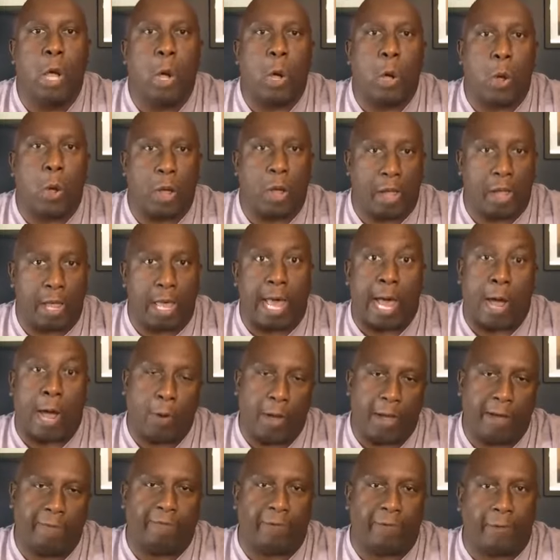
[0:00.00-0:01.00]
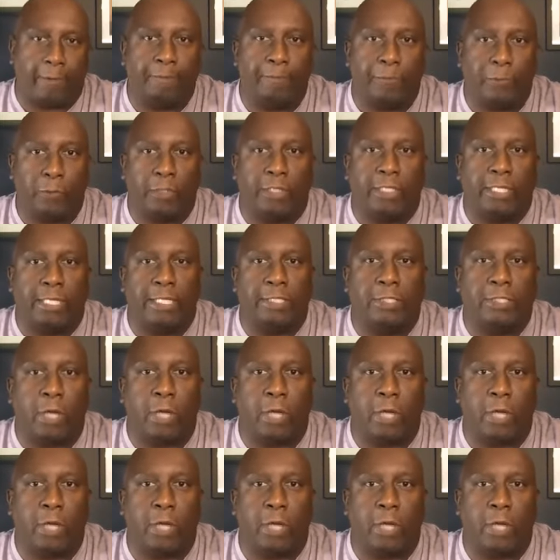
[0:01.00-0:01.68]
However, with these